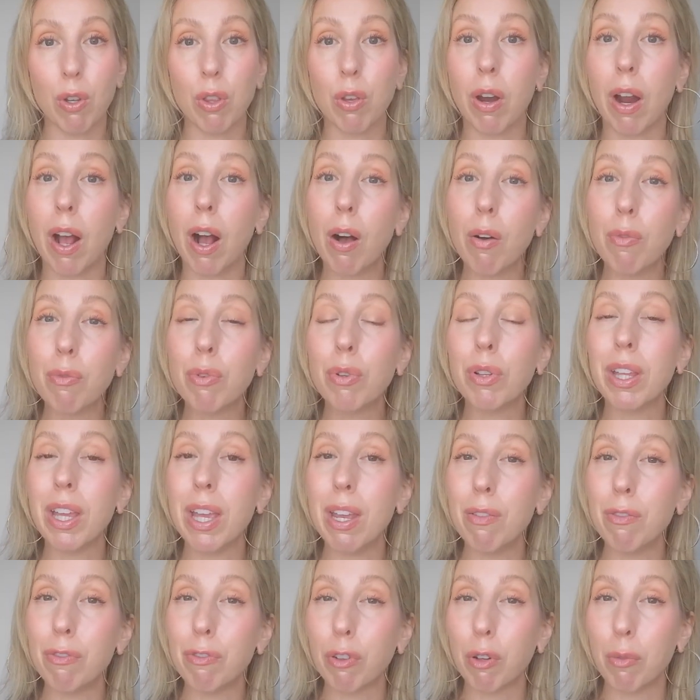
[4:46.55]
They're helpful
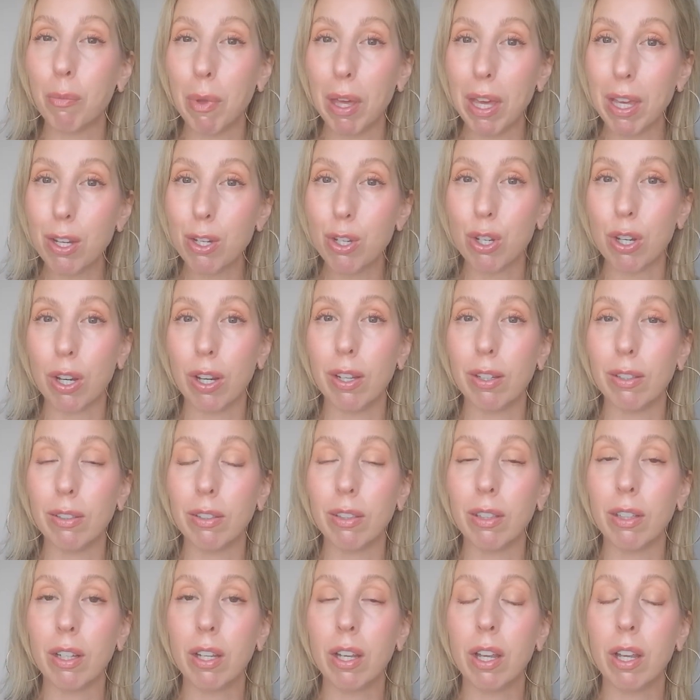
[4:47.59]
information,